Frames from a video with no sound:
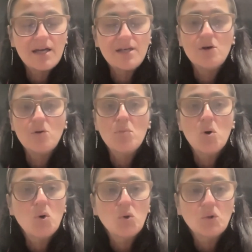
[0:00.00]

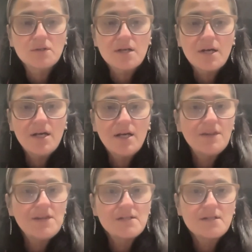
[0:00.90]
mold,
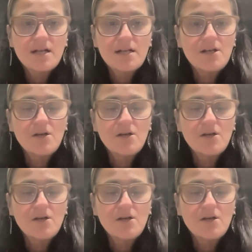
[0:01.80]
things that,